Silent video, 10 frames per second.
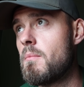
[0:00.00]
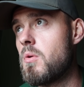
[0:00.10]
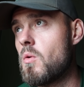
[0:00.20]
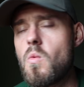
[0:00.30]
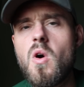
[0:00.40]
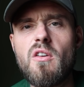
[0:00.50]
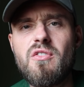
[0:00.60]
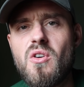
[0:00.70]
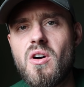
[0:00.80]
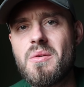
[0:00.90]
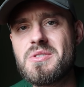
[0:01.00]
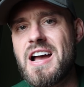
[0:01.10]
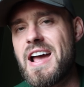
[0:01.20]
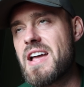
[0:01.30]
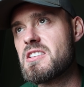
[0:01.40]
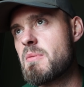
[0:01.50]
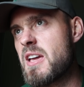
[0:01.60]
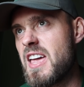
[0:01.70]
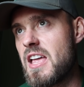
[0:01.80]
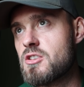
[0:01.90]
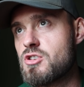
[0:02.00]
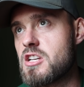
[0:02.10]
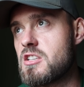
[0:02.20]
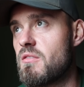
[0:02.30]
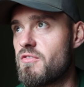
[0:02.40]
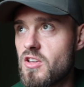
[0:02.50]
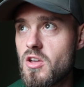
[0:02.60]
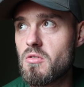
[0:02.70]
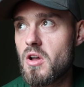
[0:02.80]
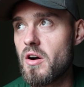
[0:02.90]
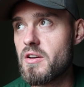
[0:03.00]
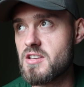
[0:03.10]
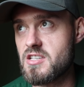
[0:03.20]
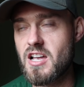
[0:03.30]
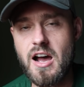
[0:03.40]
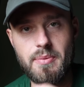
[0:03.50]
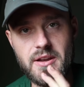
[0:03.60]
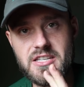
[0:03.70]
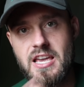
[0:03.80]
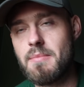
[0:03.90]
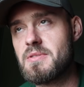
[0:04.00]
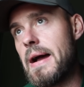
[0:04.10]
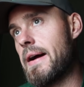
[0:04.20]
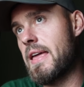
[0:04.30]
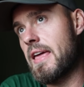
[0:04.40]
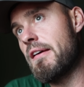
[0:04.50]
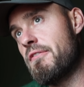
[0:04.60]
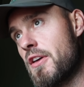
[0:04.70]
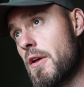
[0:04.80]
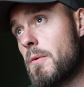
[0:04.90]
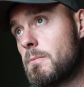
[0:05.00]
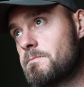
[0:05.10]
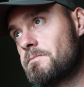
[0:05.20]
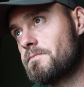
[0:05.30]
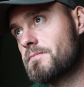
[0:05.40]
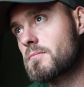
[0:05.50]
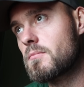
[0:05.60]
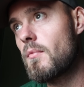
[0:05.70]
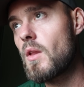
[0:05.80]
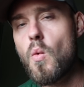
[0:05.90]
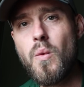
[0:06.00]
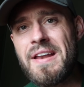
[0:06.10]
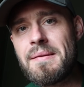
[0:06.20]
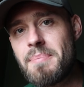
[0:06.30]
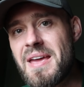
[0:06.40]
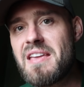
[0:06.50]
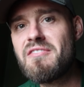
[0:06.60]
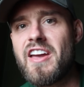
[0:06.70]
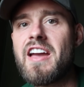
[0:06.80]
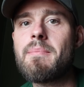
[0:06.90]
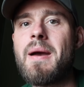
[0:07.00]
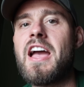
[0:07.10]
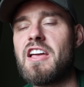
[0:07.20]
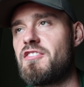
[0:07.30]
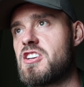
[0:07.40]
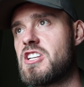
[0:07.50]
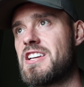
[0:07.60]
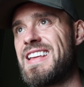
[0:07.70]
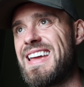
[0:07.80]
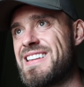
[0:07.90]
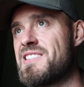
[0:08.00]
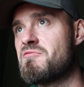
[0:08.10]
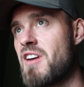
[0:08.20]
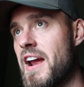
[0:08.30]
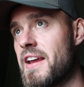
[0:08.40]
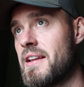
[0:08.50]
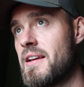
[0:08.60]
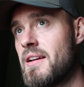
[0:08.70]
But what I thought I was at it to make it interesting for you guys is a couple of tips that I can give you when PVA bag fishing in the rain.